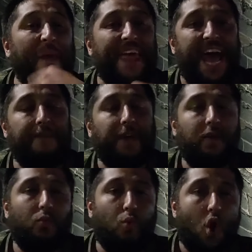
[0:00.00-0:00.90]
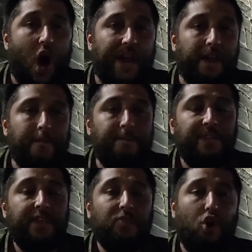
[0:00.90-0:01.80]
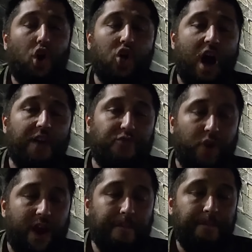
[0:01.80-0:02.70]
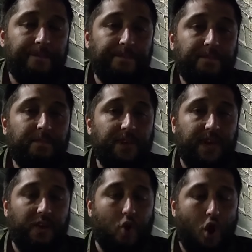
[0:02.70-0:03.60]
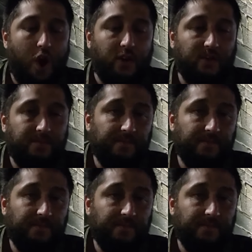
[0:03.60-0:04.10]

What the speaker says: having won the whole country in court.